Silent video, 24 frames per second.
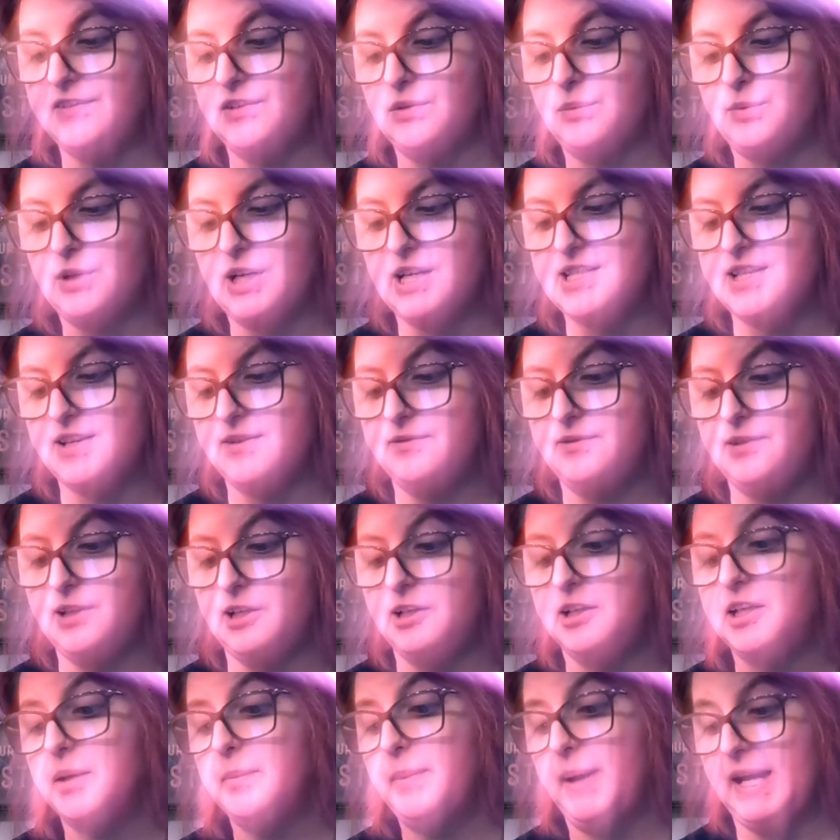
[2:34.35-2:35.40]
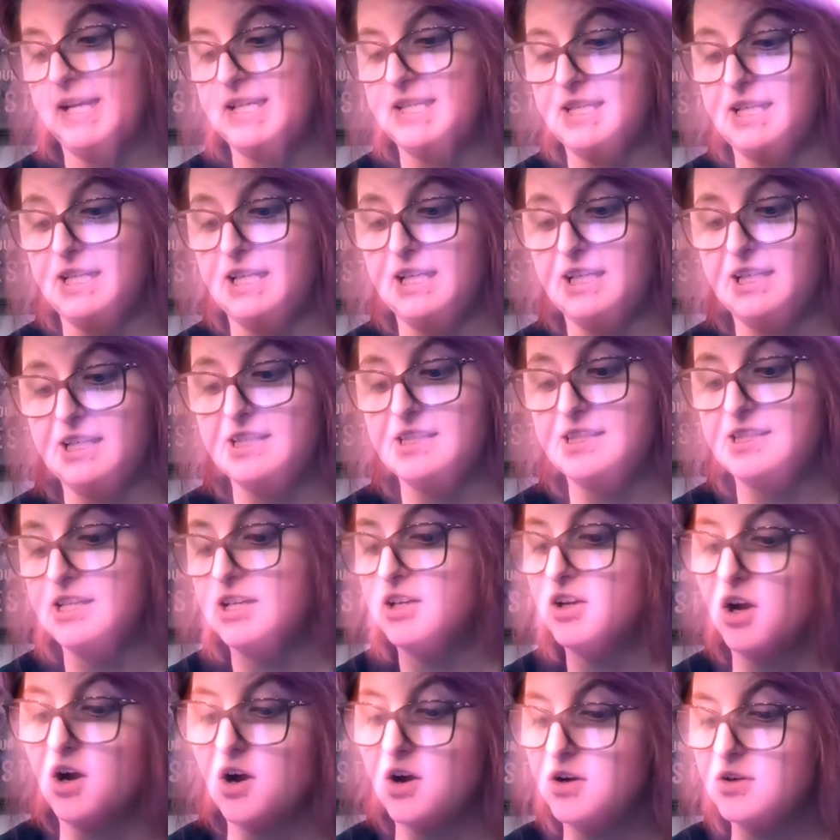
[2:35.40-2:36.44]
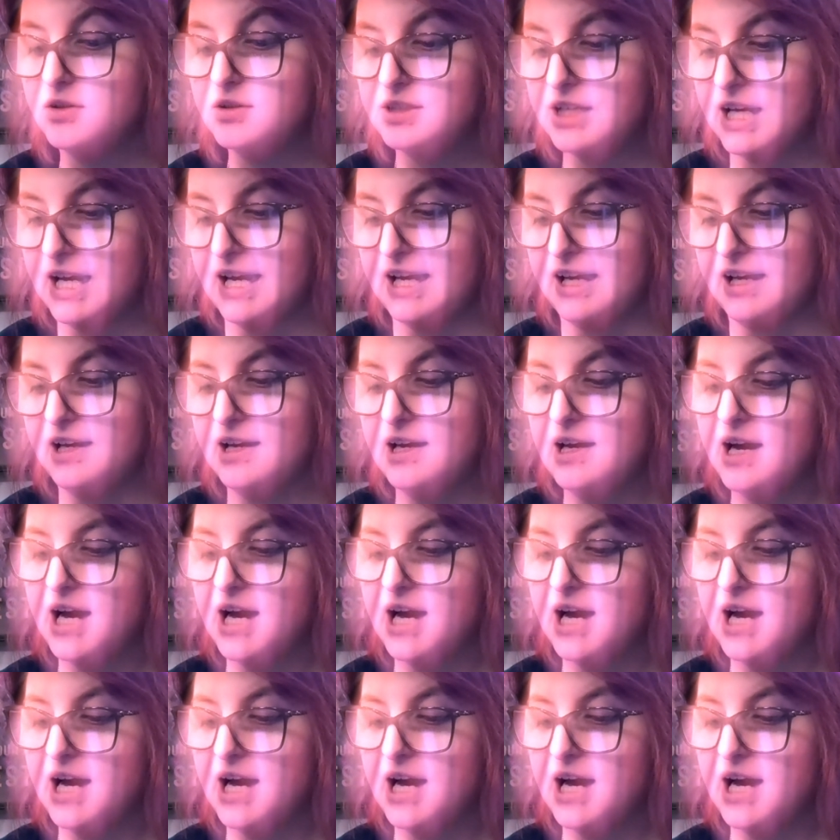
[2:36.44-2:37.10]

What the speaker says: have impressive lung capacity and can sing all day.